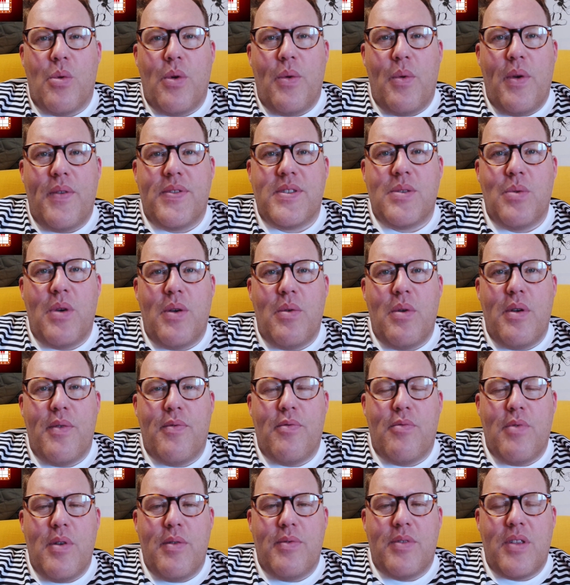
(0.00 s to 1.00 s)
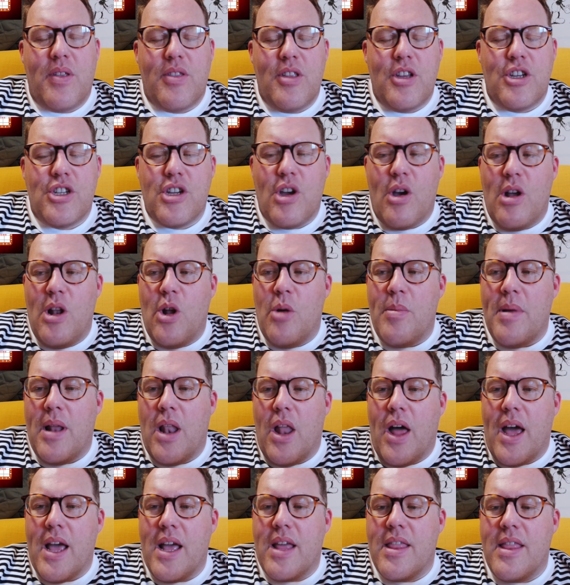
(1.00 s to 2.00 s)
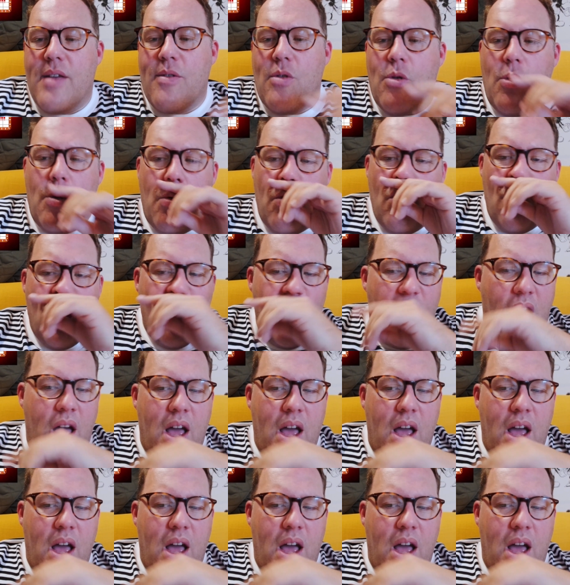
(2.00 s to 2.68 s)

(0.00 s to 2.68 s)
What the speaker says: We've done the show a little bit like they're all